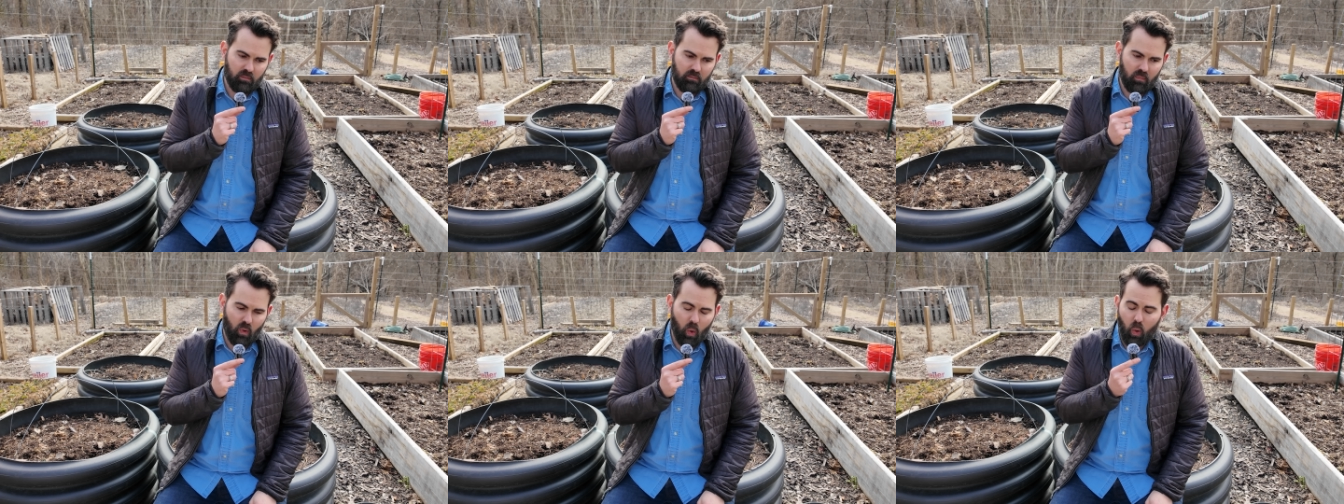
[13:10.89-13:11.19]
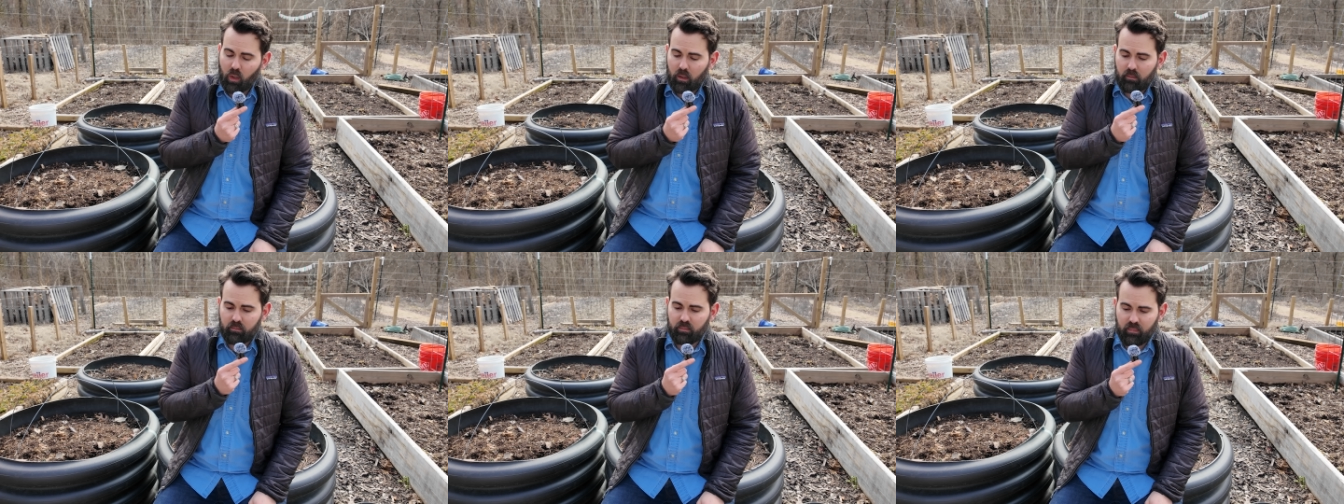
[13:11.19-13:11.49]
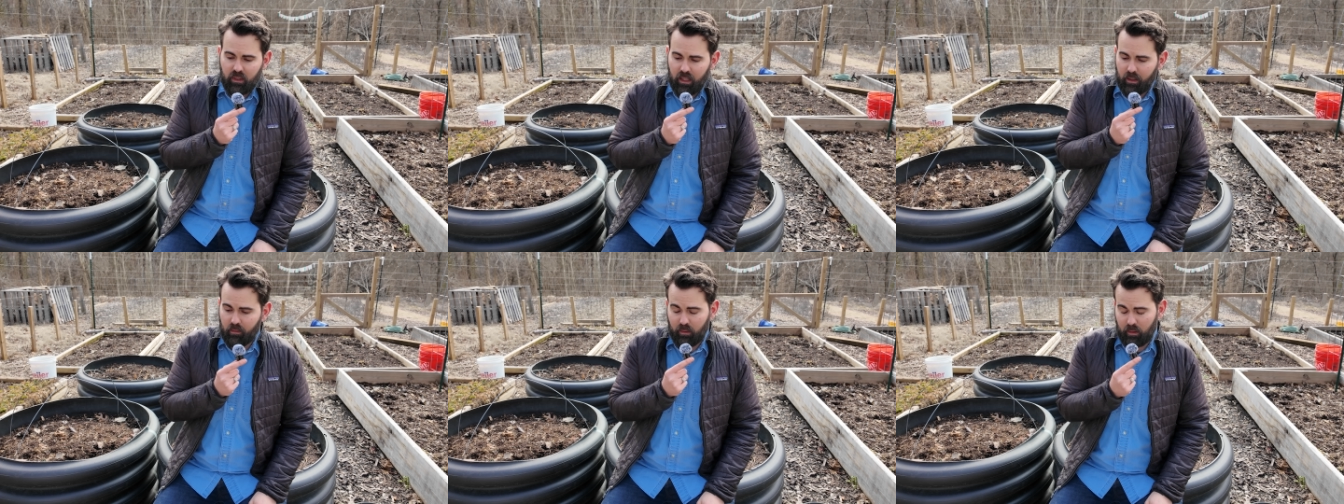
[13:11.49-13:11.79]
Or
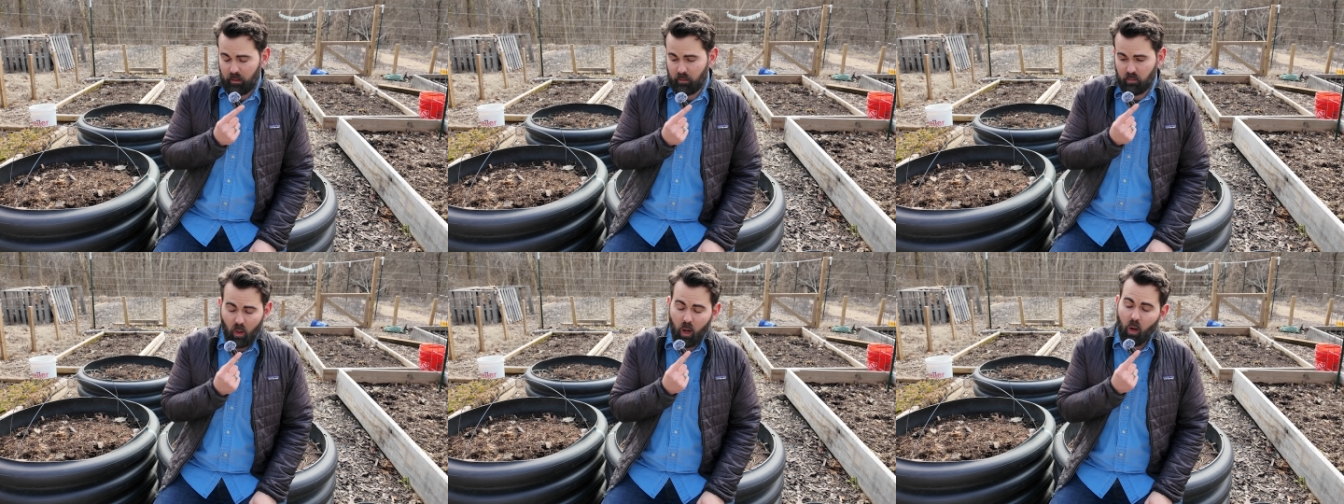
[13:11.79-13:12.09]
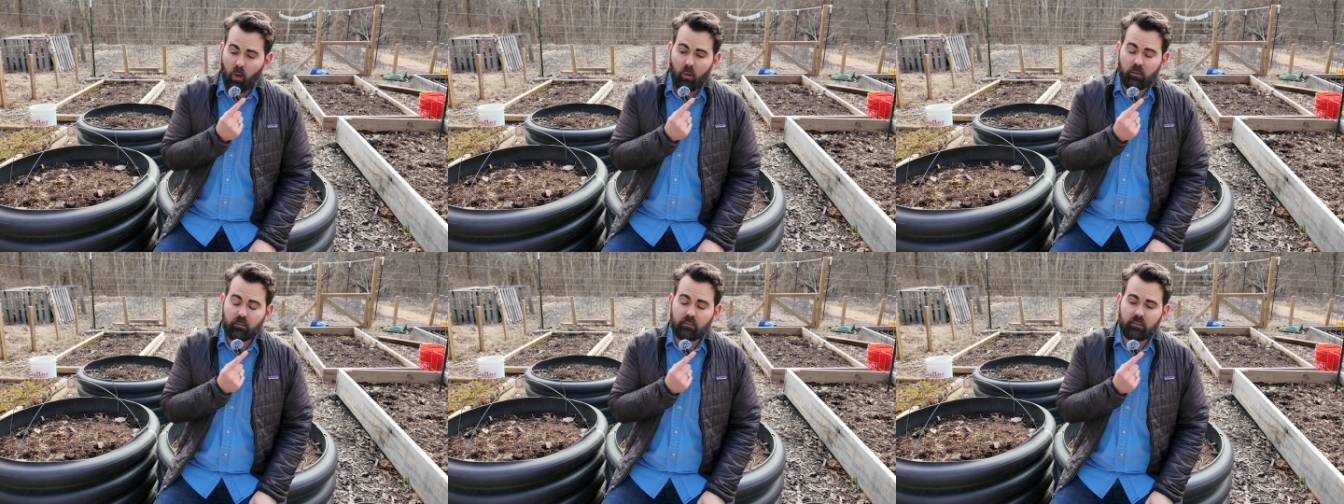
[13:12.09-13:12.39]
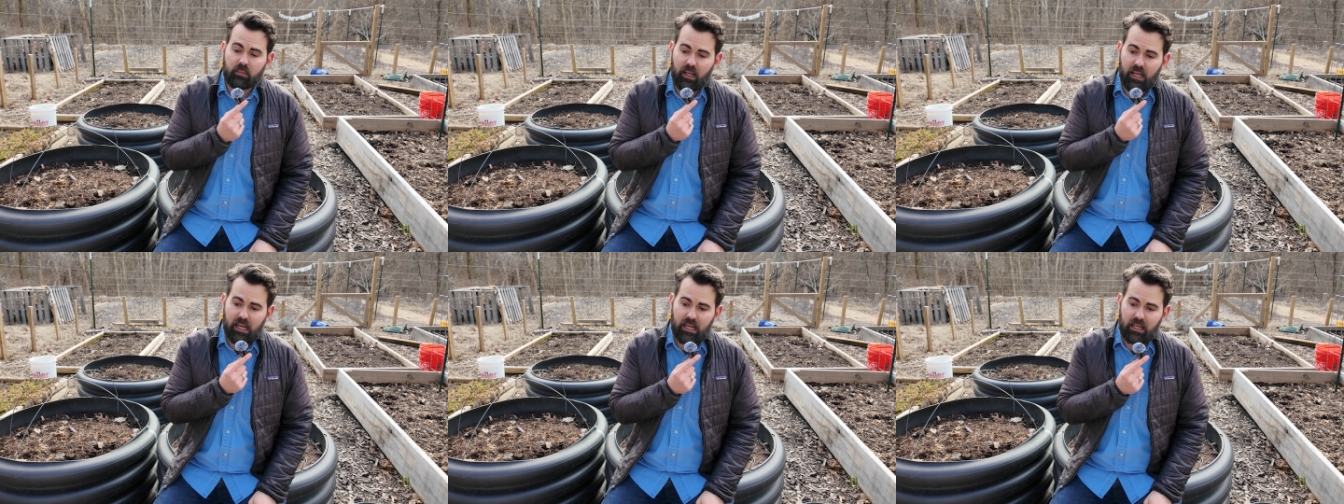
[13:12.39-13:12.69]
it won't,
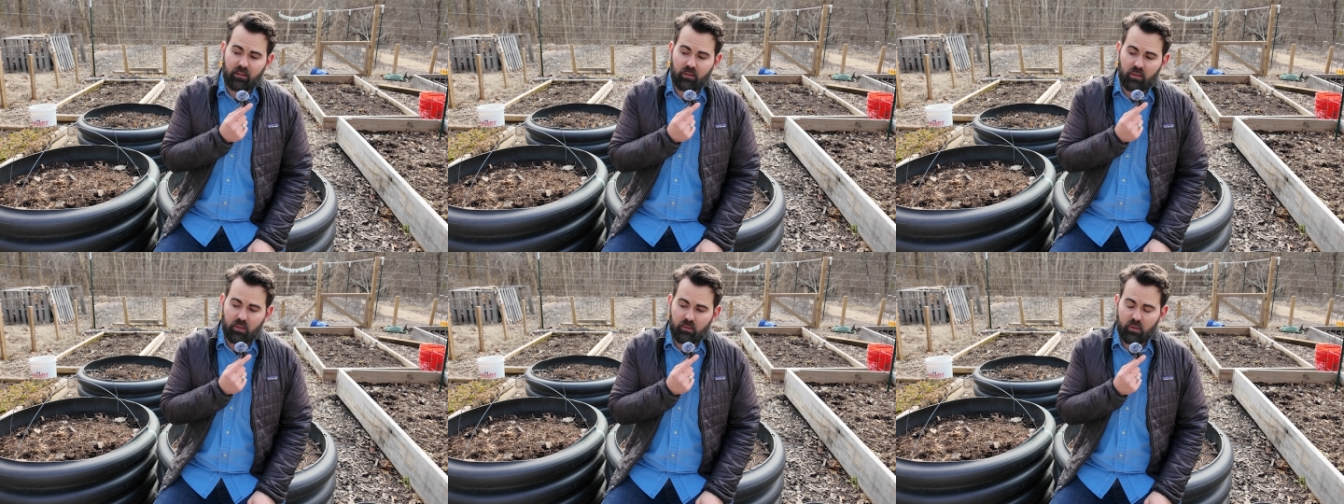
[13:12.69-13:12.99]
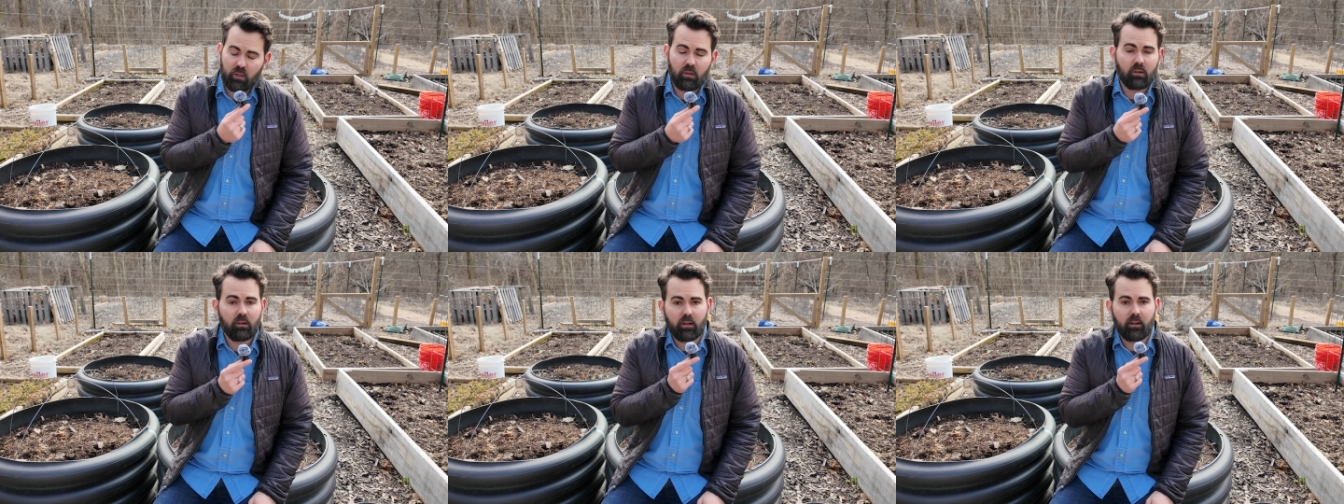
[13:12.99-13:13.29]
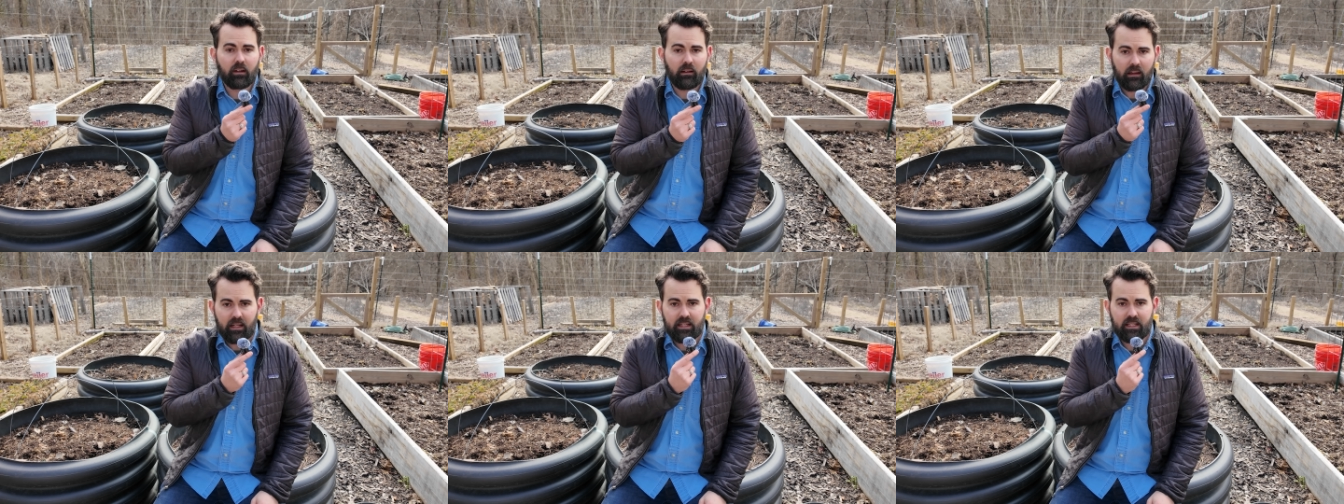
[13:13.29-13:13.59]
and you'll
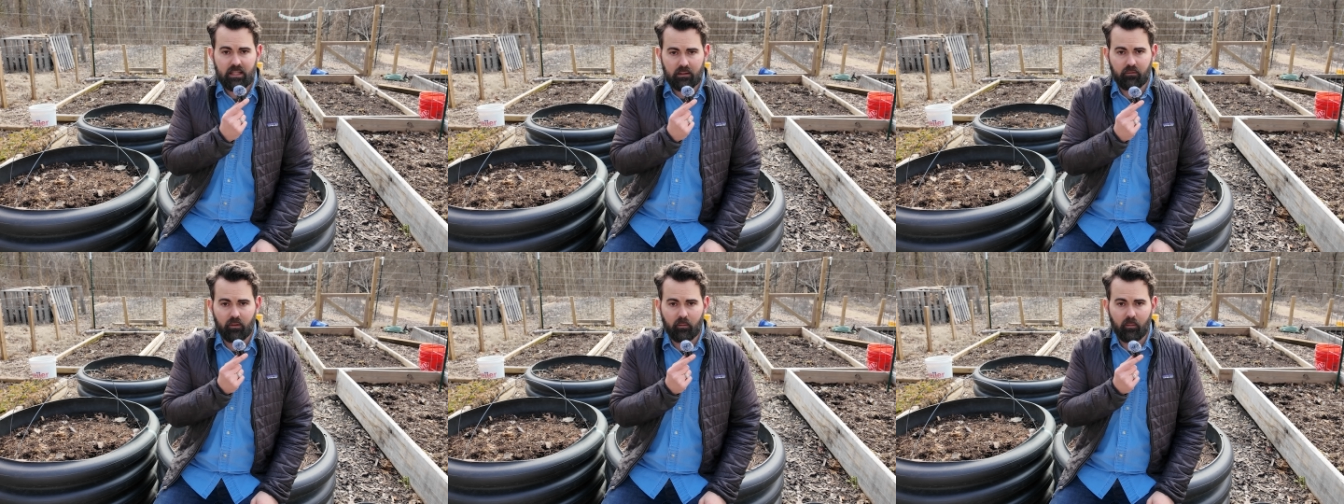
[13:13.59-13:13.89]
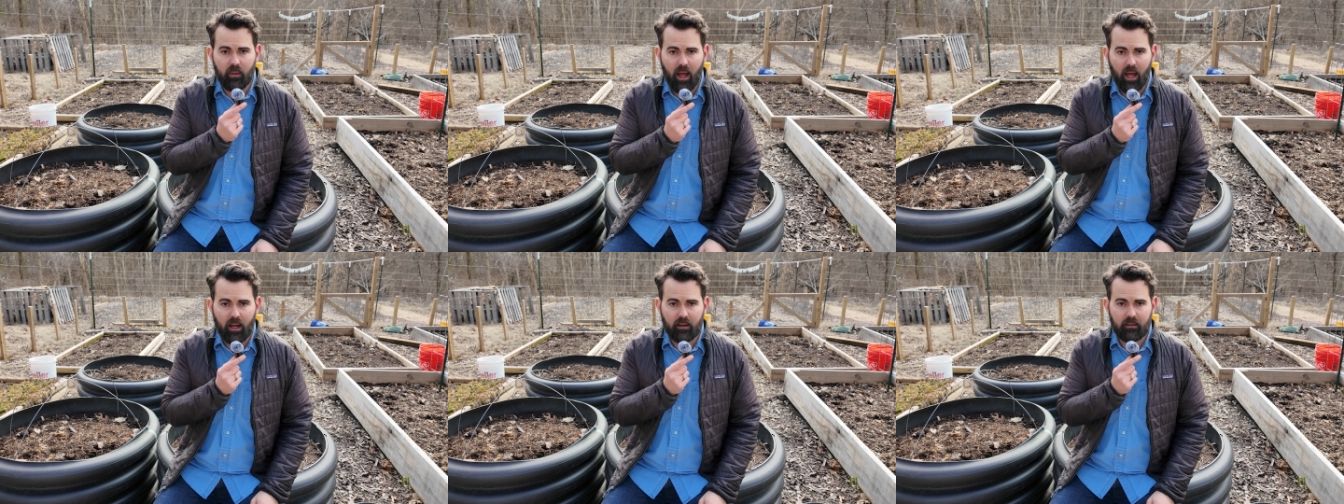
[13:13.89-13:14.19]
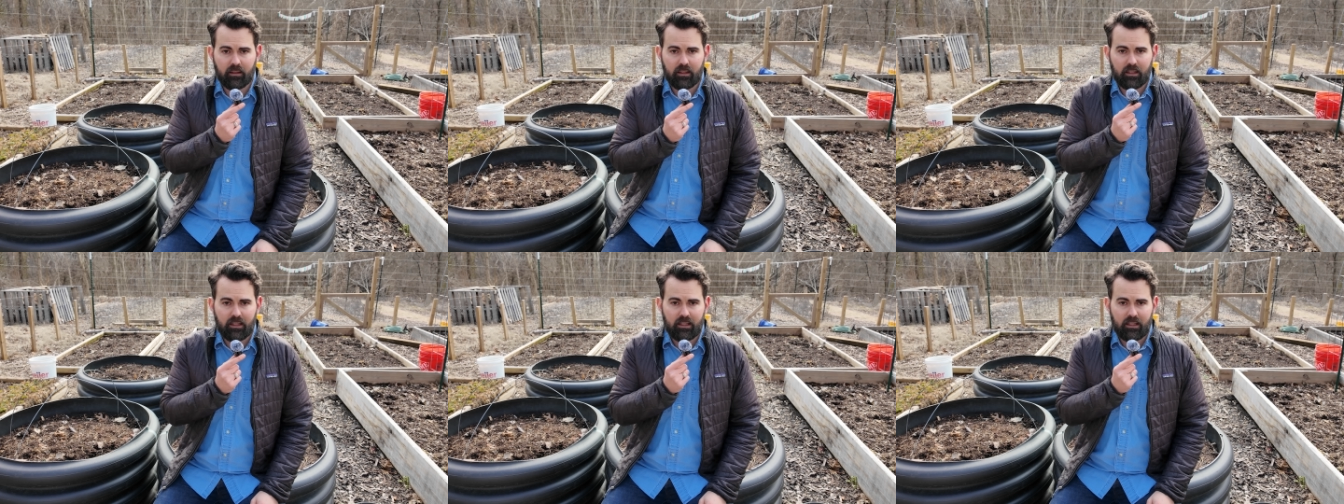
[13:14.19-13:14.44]
learn a lesson from that.